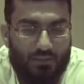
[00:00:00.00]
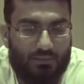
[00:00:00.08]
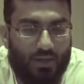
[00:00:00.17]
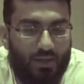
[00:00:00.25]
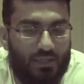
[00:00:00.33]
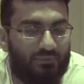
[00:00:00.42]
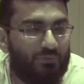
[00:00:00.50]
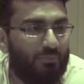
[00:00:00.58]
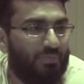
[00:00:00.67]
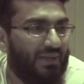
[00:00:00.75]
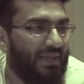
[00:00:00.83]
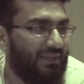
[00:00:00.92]
Dying
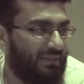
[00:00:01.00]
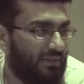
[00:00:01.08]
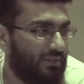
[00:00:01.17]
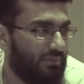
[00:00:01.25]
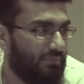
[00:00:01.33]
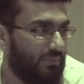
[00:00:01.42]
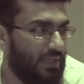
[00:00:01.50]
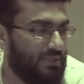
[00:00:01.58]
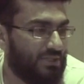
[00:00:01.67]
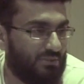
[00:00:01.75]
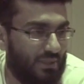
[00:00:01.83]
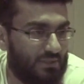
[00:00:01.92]
from plague
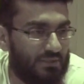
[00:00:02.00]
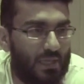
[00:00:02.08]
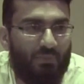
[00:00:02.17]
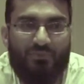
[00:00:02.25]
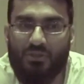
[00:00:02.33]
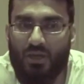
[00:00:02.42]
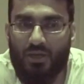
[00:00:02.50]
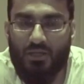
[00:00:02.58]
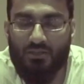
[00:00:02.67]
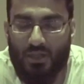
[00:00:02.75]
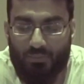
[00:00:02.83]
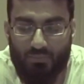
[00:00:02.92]
is a type of
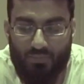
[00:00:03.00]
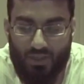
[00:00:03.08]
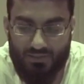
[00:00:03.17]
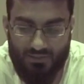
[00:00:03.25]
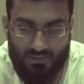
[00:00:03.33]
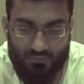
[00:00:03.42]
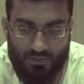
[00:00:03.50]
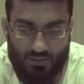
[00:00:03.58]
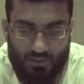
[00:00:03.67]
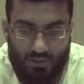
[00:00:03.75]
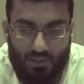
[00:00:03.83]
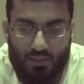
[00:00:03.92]
shahada, a type of martyrdom.
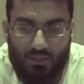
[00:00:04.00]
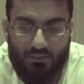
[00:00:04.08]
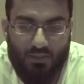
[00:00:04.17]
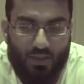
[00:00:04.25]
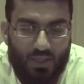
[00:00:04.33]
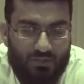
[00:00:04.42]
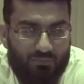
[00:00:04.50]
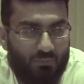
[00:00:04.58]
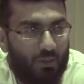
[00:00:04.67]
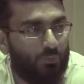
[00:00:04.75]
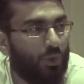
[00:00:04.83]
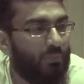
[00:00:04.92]
Dying
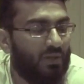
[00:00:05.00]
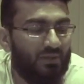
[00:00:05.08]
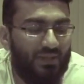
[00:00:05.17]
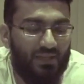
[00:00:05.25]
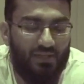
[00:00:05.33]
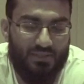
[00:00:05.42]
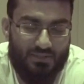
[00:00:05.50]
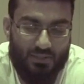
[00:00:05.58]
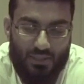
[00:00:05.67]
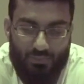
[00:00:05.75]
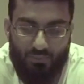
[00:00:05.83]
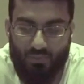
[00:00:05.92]
from abdominal illness is
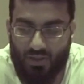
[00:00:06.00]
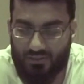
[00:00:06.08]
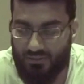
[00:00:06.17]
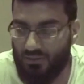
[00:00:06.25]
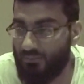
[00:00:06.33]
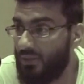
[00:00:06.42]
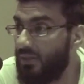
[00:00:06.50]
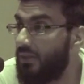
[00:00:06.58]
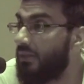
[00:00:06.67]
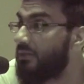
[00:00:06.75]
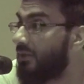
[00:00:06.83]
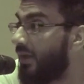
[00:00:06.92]
a type of martyrdom.
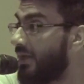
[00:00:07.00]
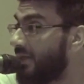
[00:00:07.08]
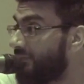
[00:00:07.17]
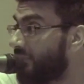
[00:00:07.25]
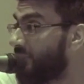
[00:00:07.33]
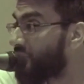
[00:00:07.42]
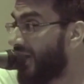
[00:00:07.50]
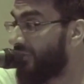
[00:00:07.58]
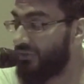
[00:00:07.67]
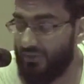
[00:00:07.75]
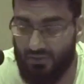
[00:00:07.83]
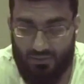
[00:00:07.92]
Dying from
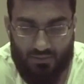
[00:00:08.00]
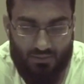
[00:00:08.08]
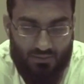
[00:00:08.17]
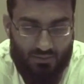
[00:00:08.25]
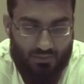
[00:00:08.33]
drowning,